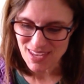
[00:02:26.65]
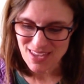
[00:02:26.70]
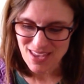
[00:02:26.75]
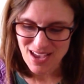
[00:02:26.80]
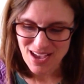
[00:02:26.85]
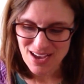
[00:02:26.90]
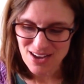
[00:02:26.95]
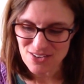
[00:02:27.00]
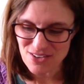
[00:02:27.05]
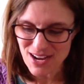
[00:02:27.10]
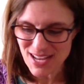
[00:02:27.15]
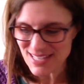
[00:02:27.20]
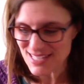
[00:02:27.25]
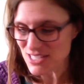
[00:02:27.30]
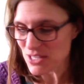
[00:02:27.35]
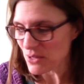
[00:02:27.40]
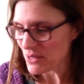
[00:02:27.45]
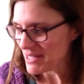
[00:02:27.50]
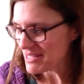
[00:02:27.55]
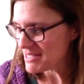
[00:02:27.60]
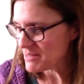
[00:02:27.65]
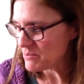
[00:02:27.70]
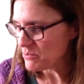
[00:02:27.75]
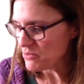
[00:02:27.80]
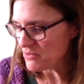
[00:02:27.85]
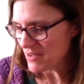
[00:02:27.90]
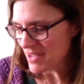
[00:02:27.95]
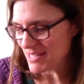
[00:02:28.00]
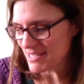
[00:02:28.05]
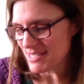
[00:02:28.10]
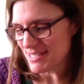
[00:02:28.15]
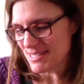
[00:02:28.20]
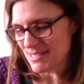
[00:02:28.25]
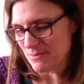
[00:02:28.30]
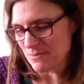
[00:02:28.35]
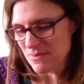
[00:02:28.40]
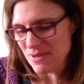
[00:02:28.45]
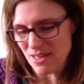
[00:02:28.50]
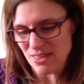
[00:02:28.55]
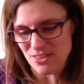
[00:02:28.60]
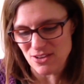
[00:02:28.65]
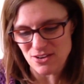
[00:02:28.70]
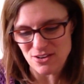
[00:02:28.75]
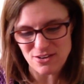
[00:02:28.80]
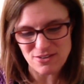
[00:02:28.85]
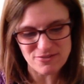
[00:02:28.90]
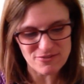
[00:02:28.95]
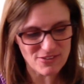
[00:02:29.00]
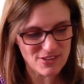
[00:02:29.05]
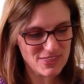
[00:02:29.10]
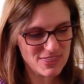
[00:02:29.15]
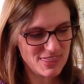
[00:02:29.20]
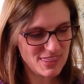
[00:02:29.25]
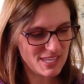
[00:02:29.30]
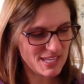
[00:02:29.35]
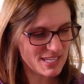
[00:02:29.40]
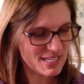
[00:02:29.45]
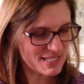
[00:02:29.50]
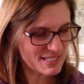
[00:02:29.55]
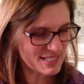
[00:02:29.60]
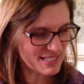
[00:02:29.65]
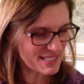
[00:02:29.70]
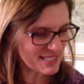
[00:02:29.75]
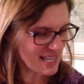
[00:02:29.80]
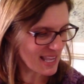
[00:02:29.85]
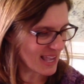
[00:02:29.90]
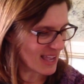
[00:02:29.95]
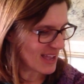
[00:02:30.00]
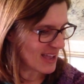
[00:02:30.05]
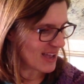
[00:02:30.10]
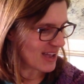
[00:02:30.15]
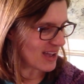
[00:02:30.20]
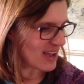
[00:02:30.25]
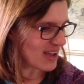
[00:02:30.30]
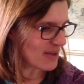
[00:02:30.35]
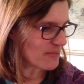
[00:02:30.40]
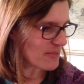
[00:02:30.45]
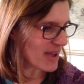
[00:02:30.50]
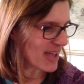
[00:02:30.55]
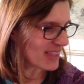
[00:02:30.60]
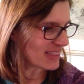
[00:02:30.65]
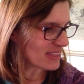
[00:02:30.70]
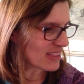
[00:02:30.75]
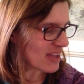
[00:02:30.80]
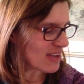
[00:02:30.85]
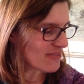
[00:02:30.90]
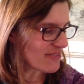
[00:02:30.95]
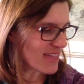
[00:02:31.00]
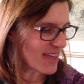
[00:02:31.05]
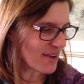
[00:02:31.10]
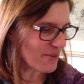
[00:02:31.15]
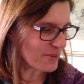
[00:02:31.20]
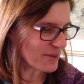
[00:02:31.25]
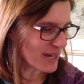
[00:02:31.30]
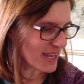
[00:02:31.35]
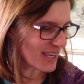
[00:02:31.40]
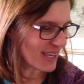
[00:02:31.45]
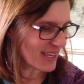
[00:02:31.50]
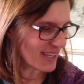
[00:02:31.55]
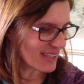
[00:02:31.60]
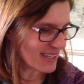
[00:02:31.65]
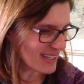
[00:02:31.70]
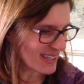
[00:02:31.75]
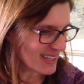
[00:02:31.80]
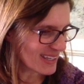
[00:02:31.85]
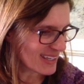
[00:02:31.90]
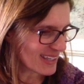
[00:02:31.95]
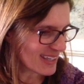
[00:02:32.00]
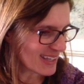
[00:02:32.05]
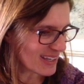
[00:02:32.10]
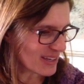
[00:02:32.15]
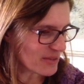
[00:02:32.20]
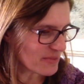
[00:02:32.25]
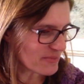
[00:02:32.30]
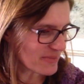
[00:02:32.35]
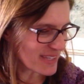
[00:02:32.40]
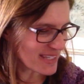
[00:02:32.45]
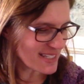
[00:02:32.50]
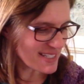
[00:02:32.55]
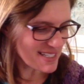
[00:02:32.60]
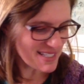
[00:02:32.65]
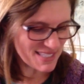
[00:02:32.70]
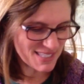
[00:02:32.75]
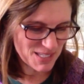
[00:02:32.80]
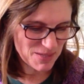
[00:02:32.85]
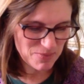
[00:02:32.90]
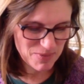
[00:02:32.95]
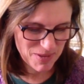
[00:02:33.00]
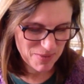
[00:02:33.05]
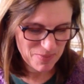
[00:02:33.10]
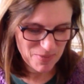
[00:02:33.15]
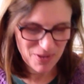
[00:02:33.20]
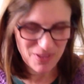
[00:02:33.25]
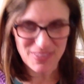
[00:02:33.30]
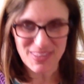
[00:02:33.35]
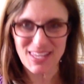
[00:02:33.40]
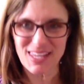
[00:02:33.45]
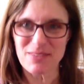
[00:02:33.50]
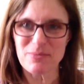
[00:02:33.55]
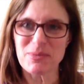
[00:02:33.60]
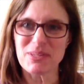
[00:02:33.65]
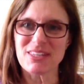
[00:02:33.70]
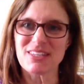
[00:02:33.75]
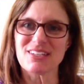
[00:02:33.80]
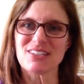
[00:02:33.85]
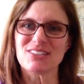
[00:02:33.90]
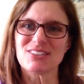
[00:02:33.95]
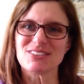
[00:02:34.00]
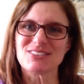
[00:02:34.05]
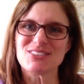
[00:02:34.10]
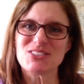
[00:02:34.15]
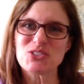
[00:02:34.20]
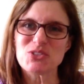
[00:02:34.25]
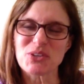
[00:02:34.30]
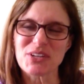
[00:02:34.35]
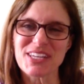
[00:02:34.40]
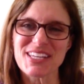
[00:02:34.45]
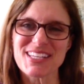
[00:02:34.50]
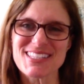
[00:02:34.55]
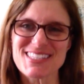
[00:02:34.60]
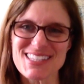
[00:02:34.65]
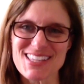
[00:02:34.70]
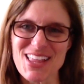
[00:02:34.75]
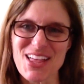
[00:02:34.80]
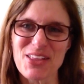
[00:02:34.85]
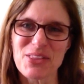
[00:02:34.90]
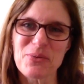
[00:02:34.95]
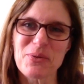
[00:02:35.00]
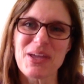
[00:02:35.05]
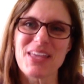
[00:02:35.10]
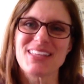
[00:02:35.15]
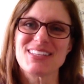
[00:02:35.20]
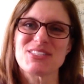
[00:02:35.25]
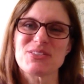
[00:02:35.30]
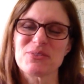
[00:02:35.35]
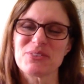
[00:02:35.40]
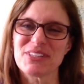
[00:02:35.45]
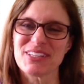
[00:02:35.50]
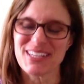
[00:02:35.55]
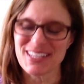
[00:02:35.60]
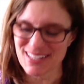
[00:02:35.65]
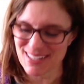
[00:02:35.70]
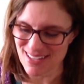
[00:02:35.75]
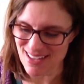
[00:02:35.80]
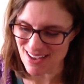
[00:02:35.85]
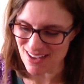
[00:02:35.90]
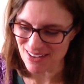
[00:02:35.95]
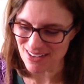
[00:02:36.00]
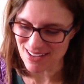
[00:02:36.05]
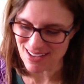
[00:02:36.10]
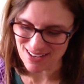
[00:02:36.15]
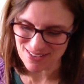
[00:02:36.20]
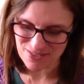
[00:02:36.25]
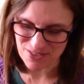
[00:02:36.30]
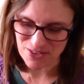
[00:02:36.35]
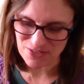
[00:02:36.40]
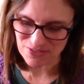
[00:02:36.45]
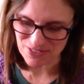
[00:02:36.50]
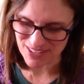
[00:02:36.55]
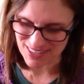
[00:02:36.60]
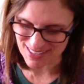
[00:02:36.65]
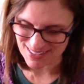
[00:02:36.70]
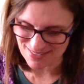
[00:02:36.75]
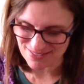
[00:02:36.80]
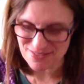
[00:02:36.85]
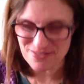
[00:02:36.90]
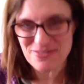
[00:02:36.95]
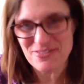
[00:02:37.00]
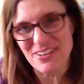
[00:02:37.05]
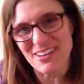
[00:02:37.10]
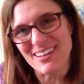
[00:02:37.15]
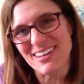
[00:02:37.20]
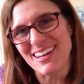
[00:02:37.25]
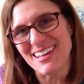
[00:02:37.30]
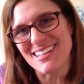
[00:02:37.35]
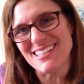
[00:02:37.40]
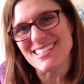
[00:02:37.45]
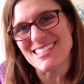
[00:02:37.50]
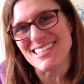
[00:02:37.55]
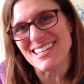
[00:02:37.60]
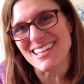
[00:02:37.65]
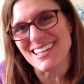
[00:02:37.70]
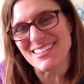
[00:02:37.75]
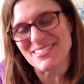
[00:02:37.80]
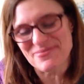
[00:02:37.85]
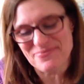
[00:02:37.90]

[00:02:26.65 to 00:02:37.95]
All right, so let's move on to some other fun things. I love that when I get to see people and they give me little trinkets along the way. It's really kind of a fun, nice thing.